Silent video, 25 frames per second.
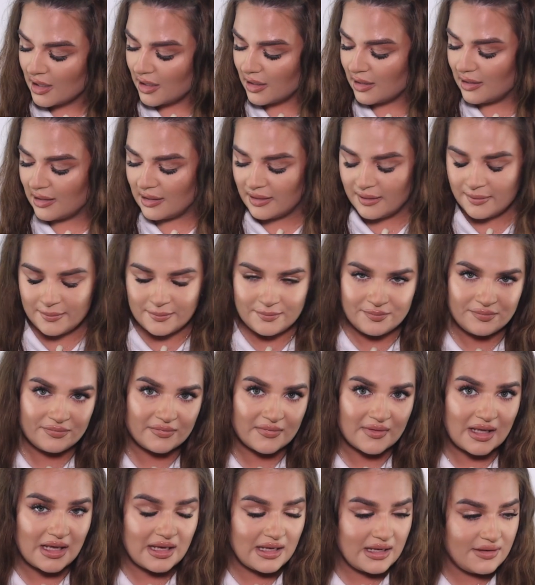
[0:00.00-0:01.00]

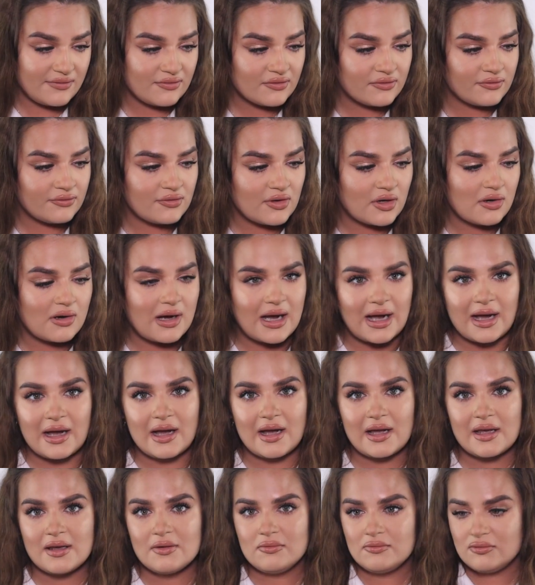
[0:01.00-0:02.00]
Um, even though
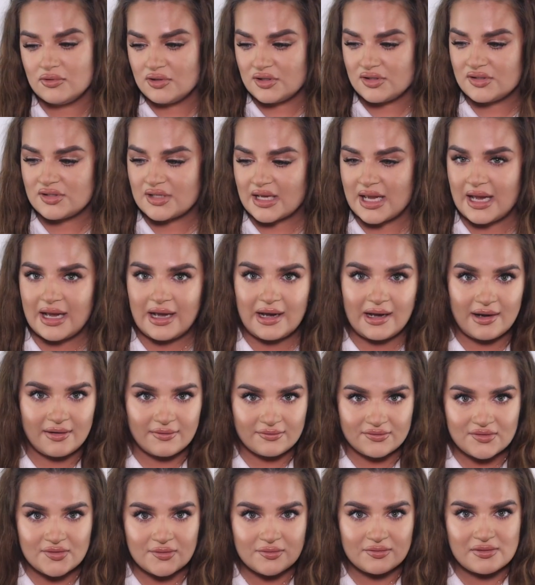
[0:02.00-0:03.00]
I would
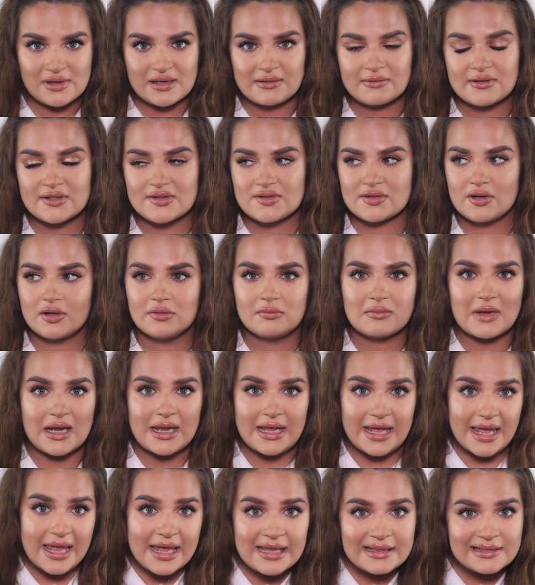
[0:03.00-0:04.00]
have the fragrance on my
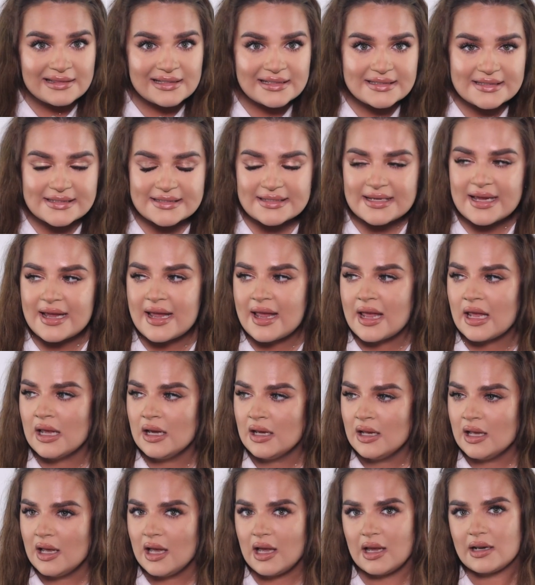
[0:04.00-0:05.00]
hand, let's say,
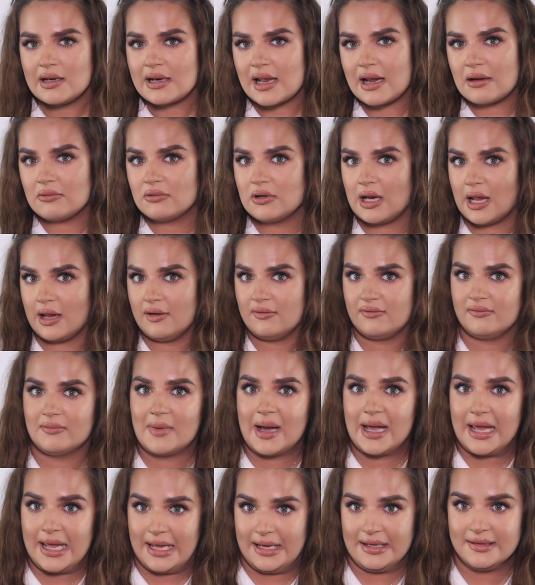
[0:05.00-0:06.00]
and I would have
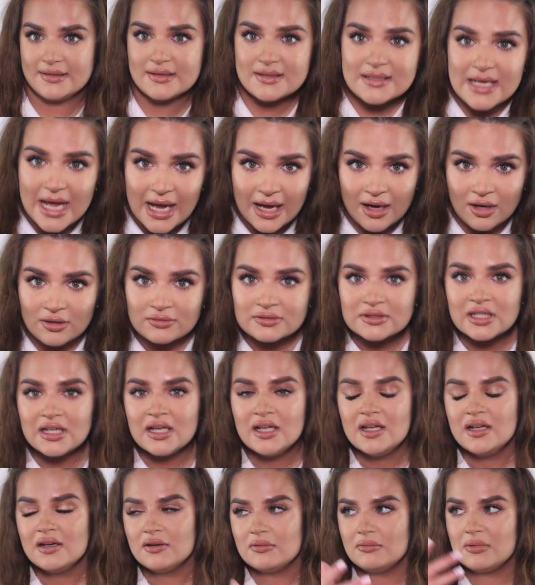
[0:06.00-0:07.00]
my hand down,
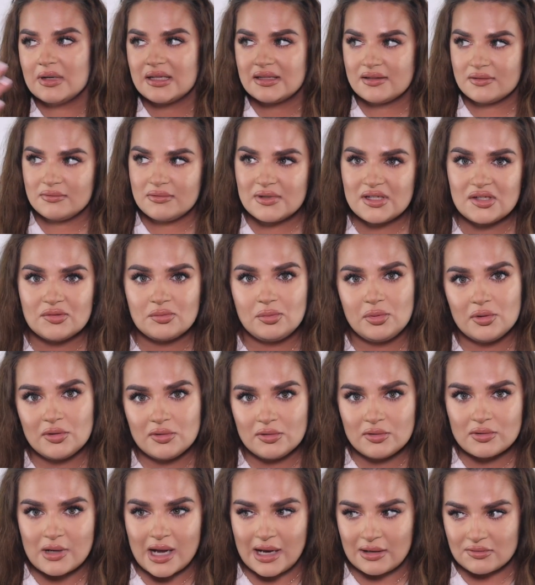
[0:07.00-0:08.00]
when the wind
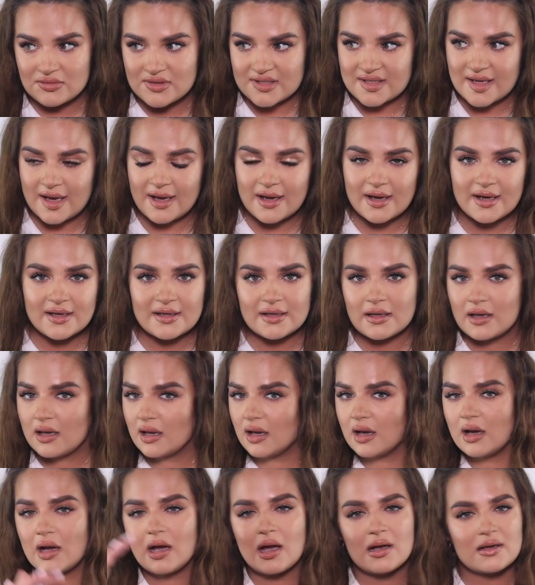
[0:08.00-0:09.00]
blew outside,
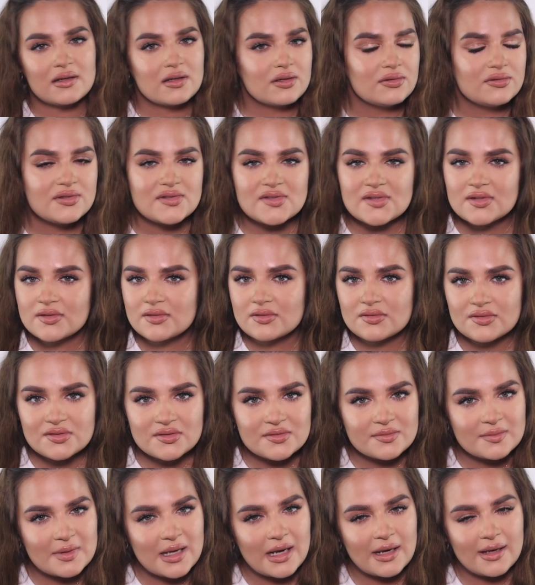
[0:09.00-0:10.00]
I could still
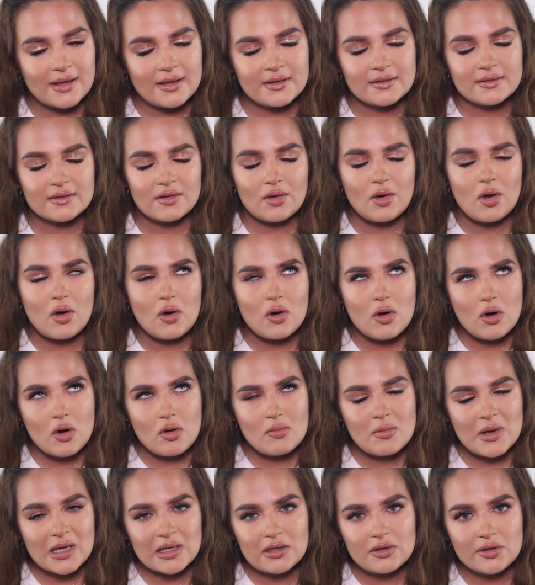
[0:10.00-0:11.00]
smell it.
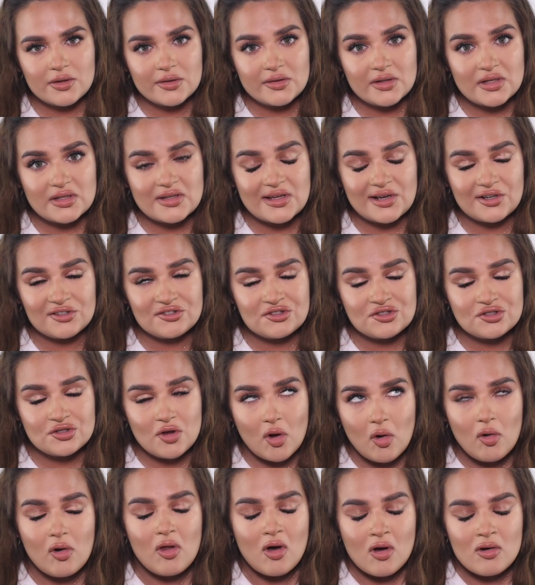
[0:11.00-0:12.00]
Oh my God, they're
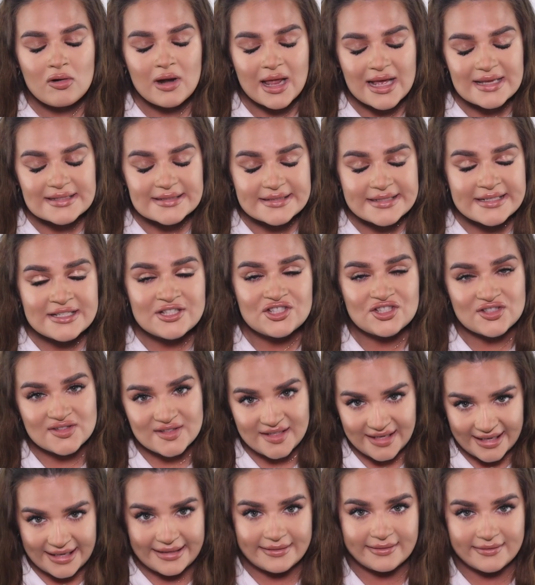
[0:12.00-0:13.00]
so long lasting.
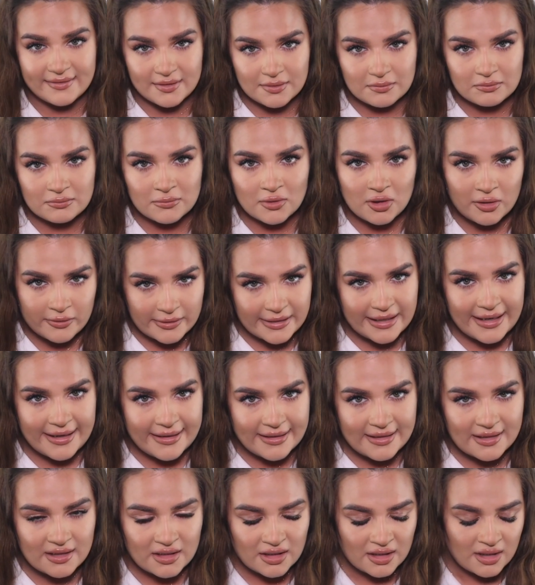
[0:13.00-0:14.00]
Just get them,
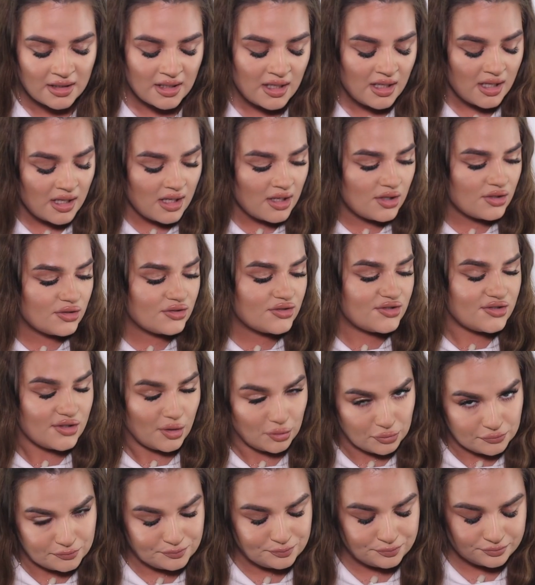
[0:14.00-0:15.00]
okay?
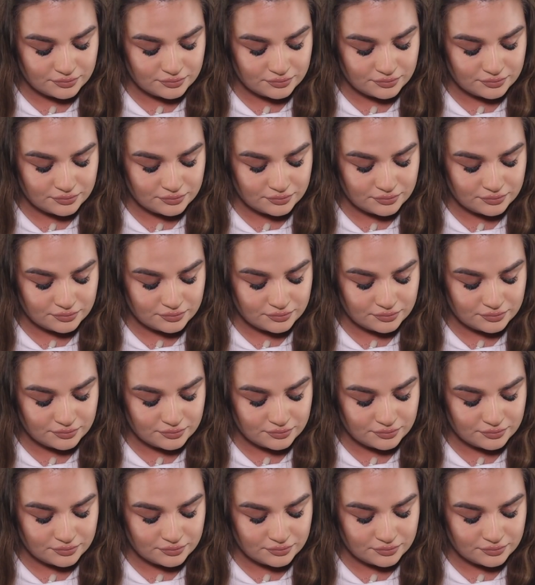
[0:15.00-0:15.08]
So